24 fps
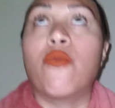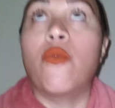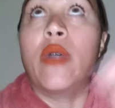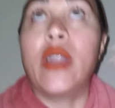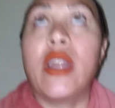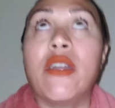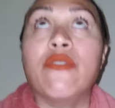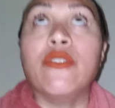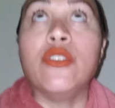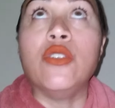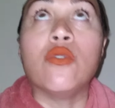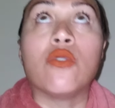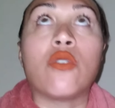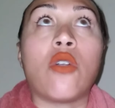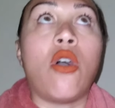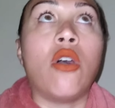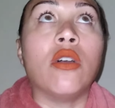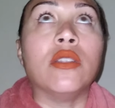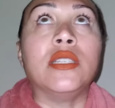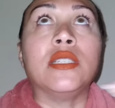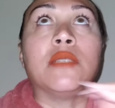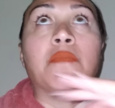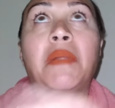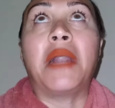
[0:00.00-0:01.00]
whatever you call
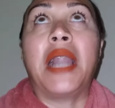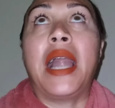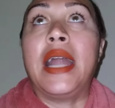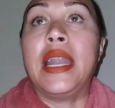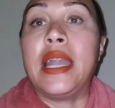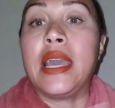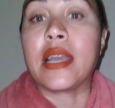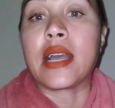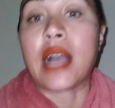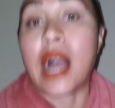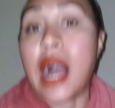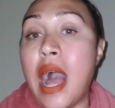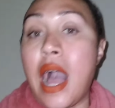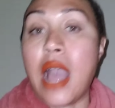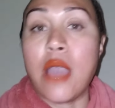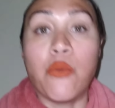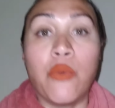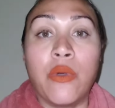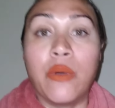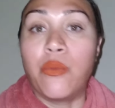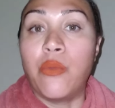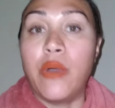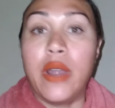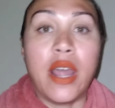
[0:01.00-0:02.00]
this planet, Kai,
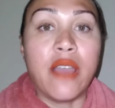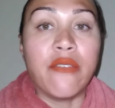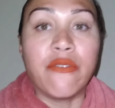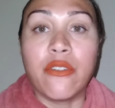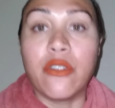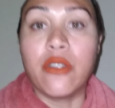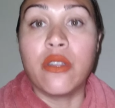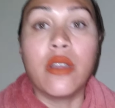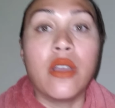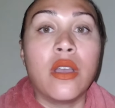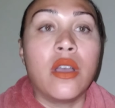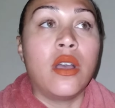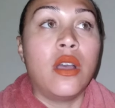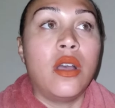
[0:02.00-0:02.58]
with whatever.